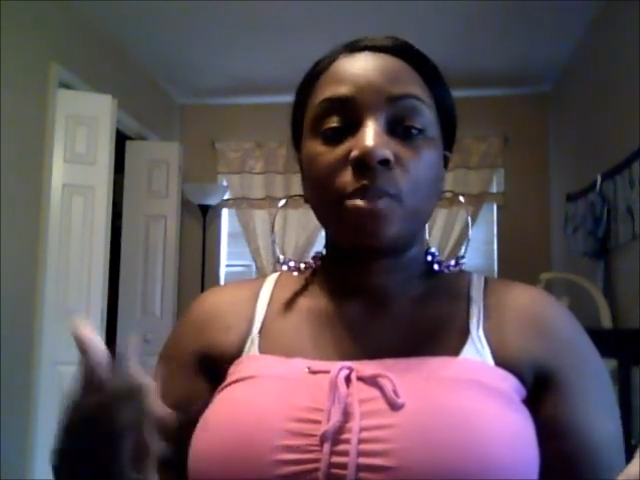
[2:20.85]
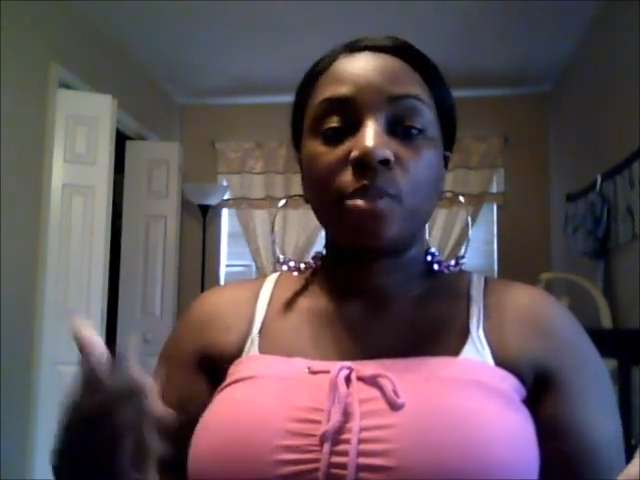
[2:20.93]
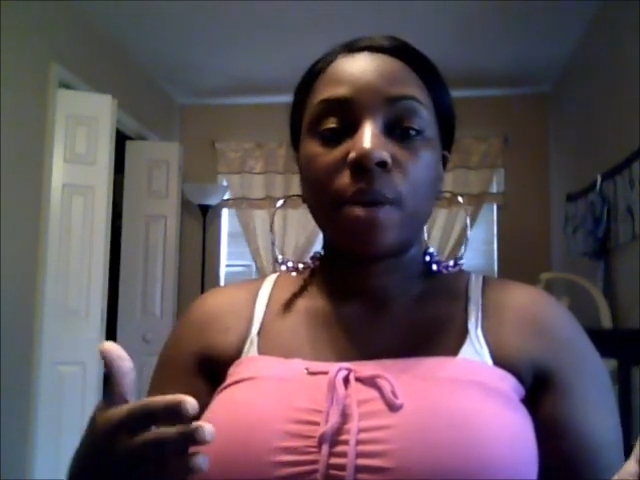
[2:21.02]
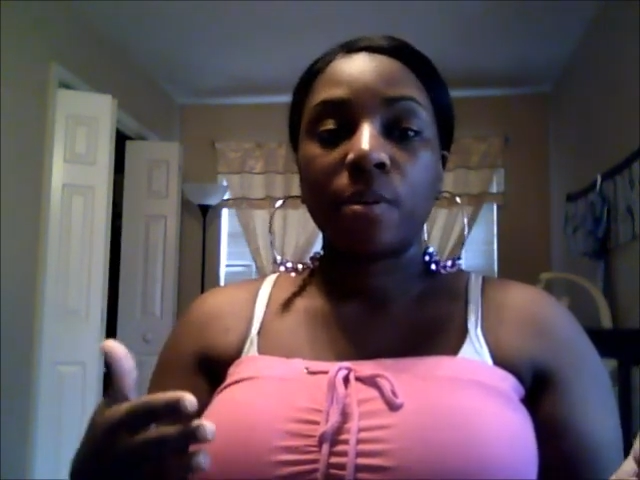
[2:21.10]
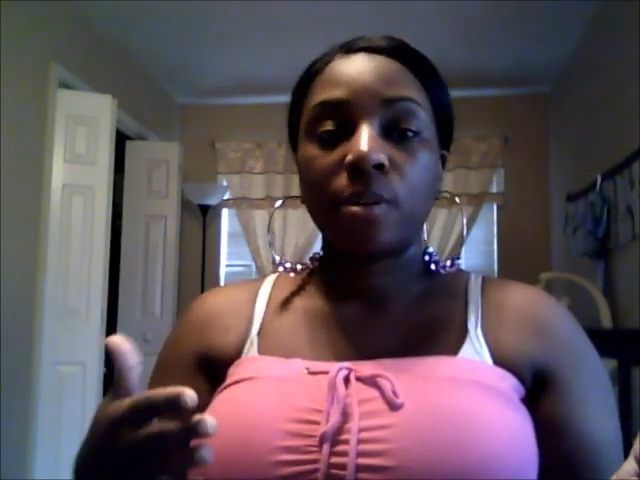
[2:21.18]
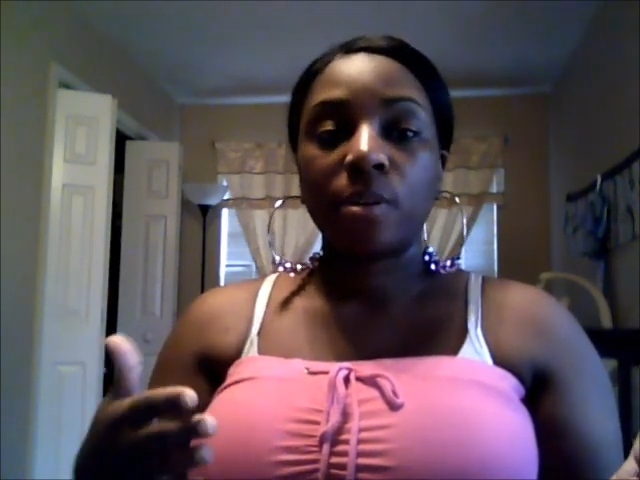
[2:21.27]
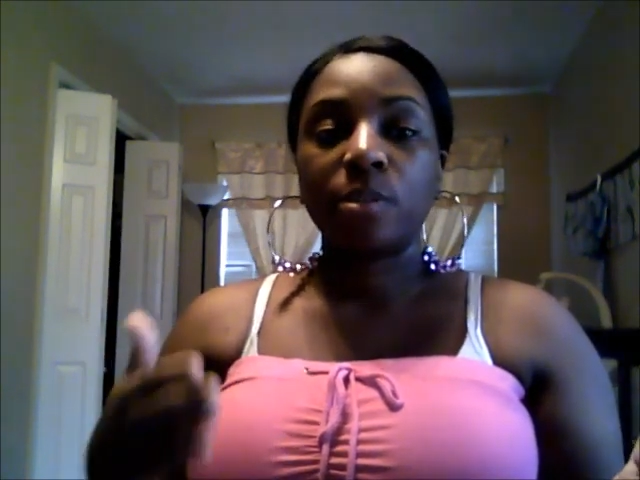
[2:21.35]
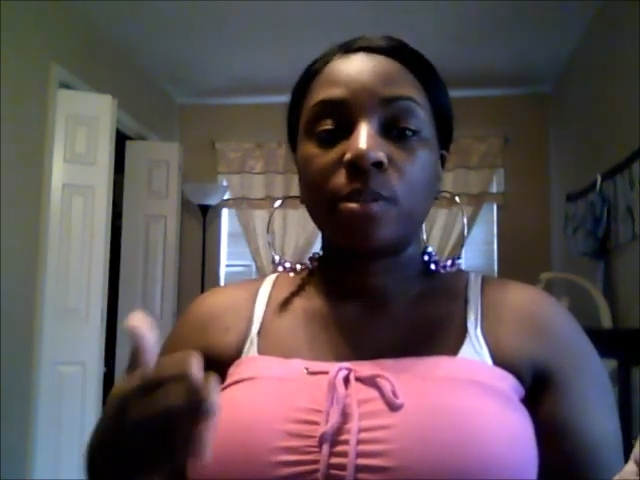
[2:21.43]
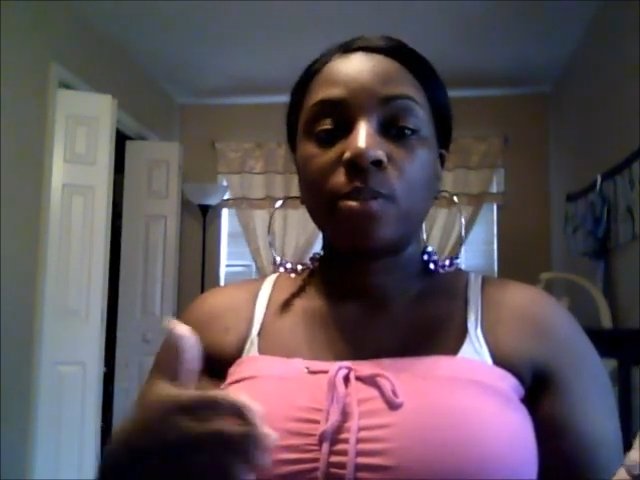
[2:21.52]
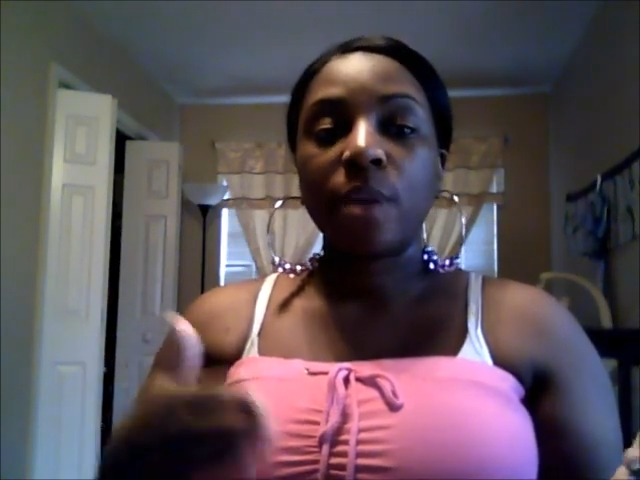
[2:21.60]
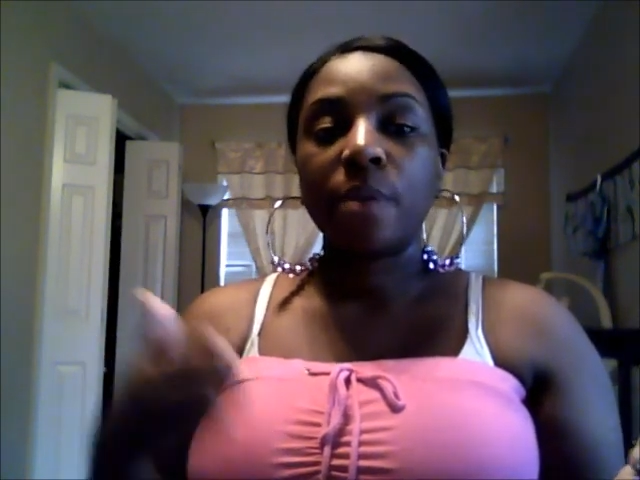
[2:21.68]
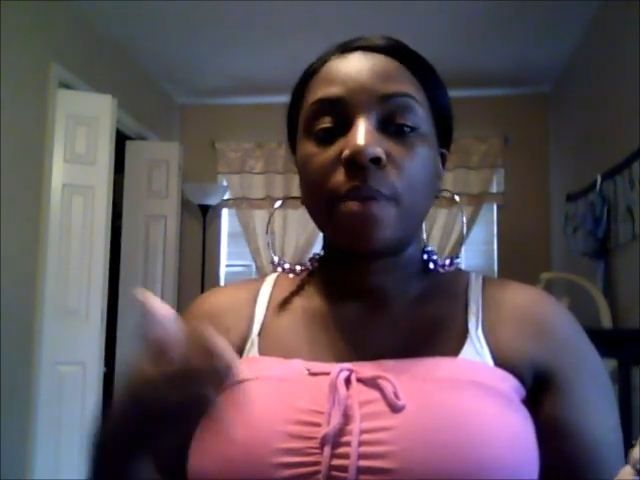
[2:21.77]
to
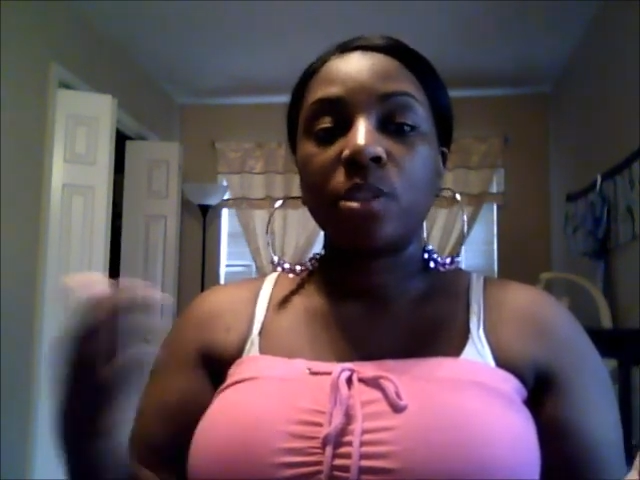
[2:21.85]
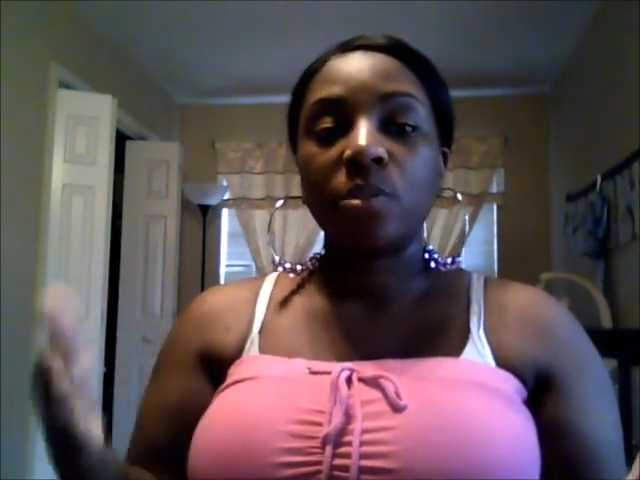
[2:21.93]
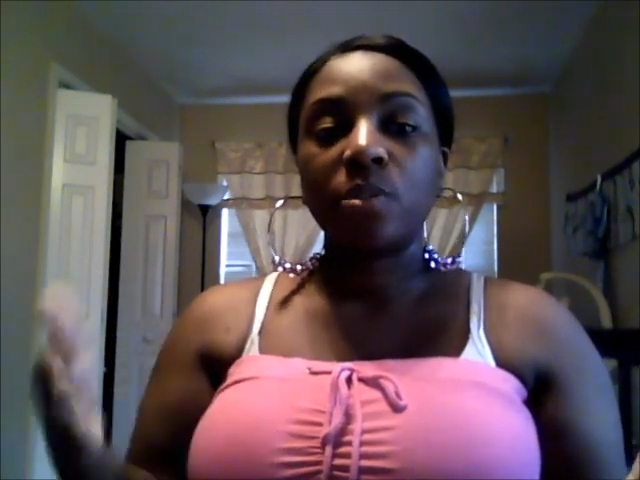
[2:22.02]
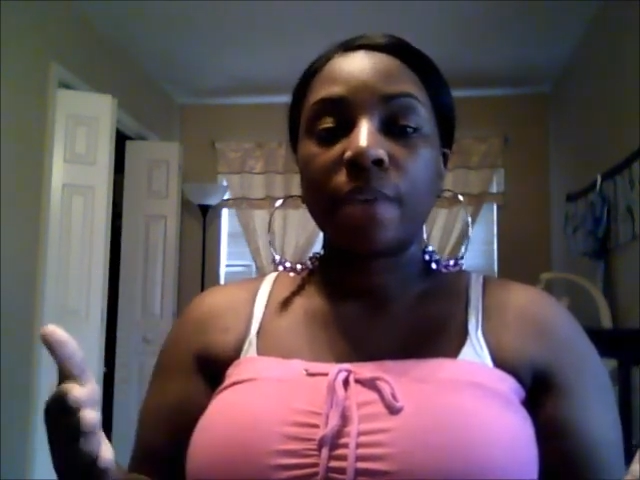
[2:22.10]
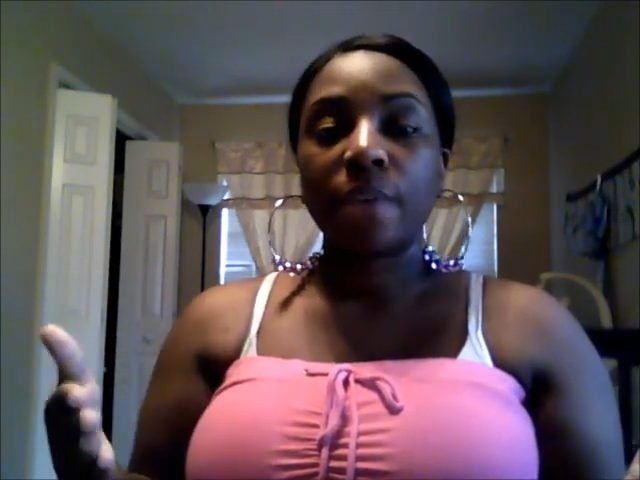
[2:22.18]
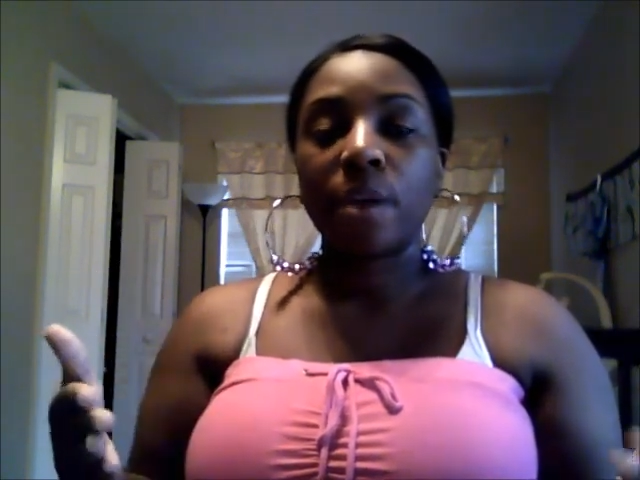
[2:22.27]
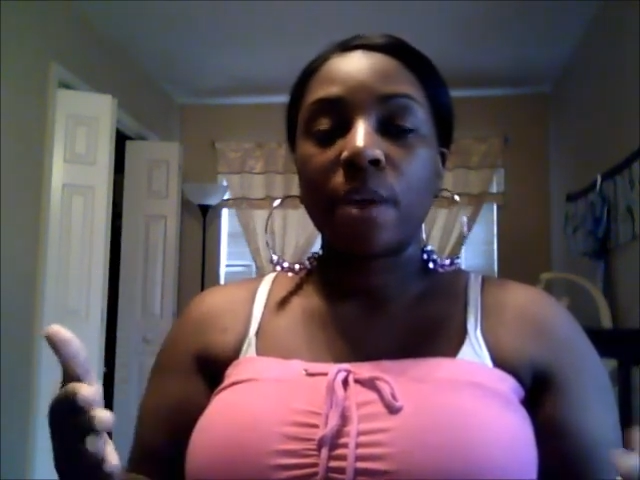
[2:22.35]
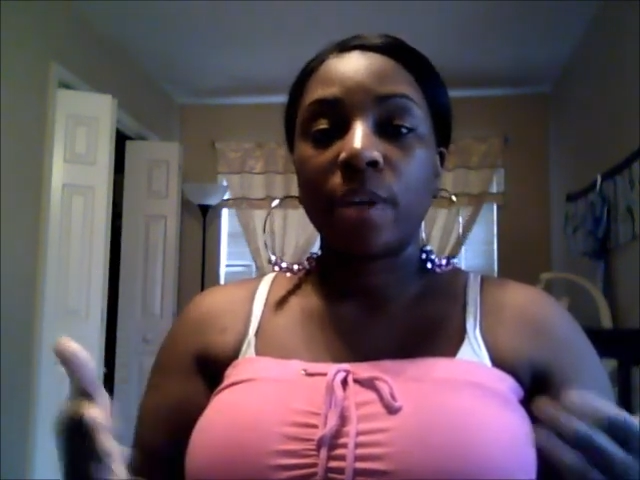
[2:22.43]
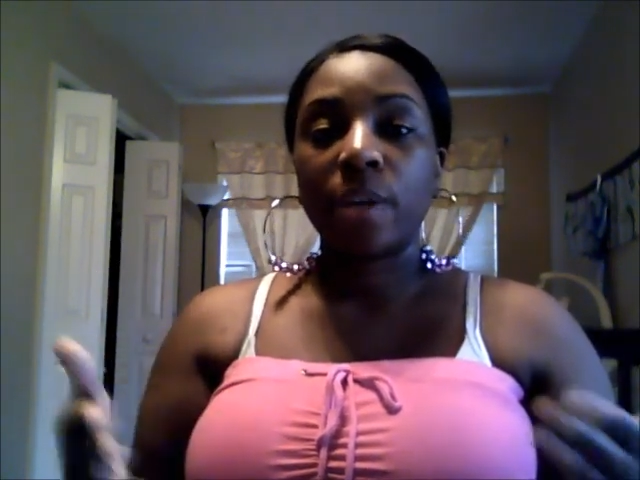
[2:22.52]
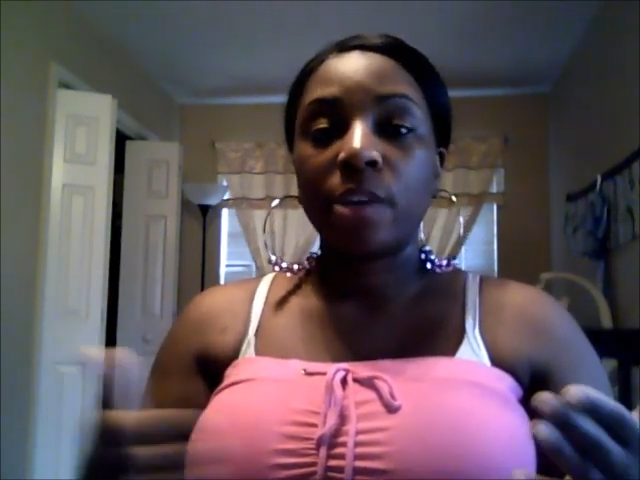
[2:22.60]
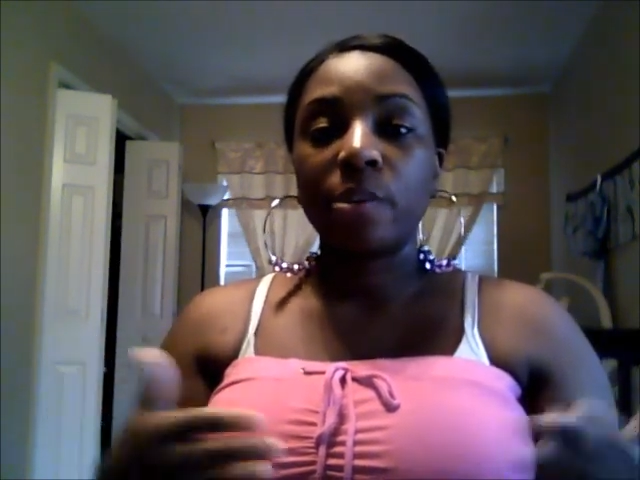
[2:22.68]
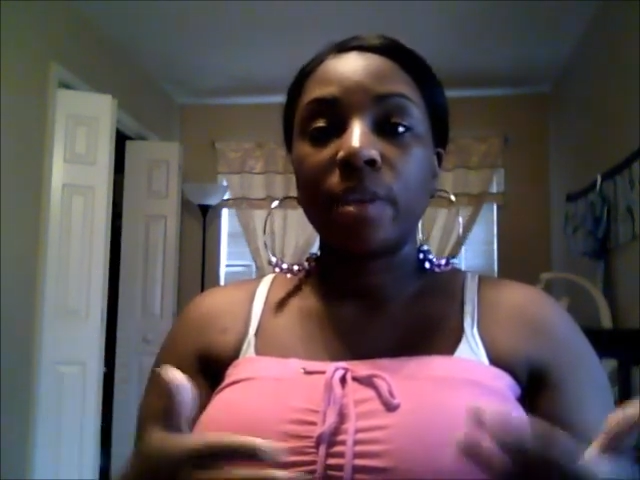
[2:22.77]
2.5 hour
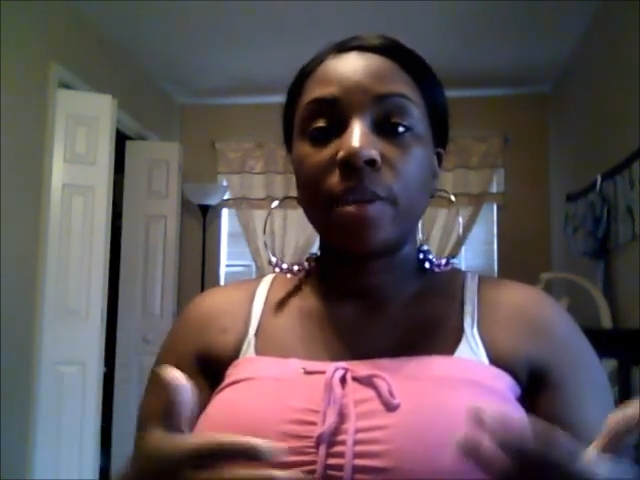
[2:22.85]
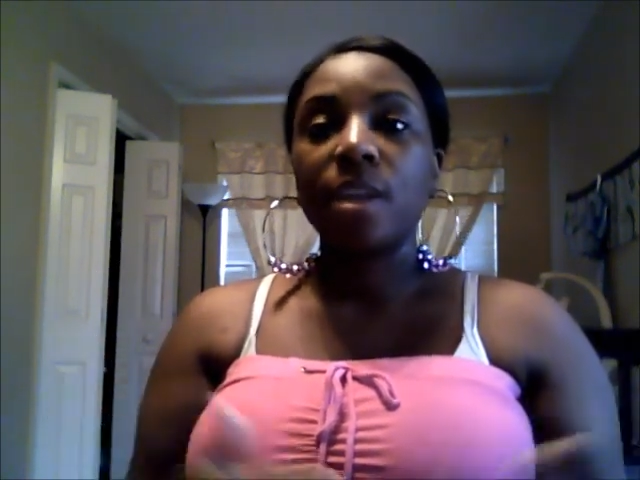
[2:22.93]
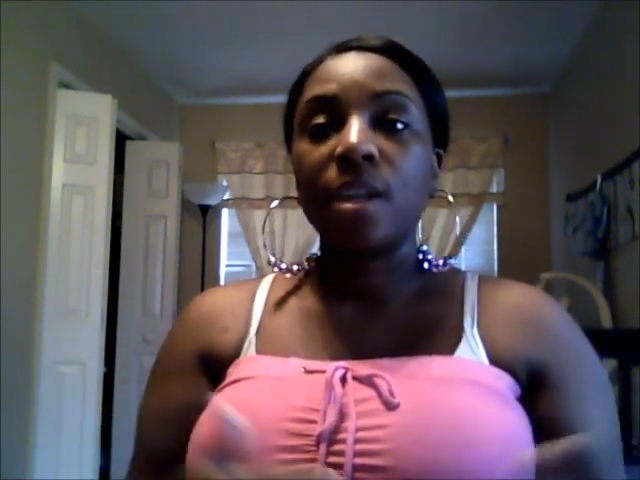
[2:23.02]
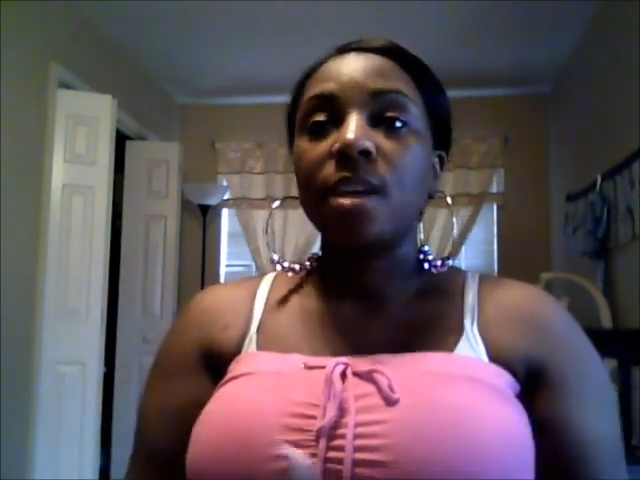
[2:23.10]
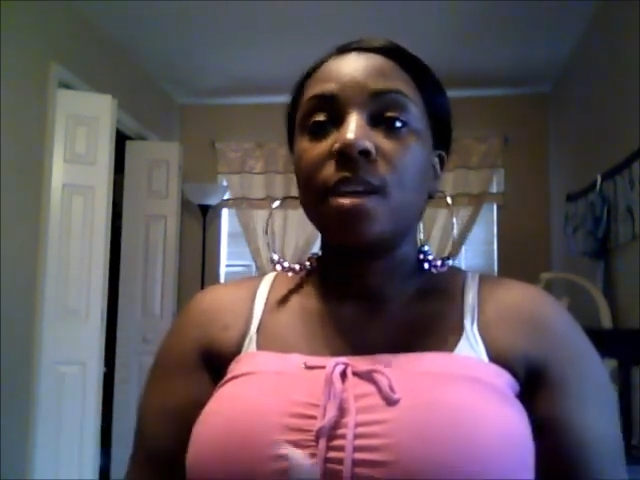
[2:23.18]
increment.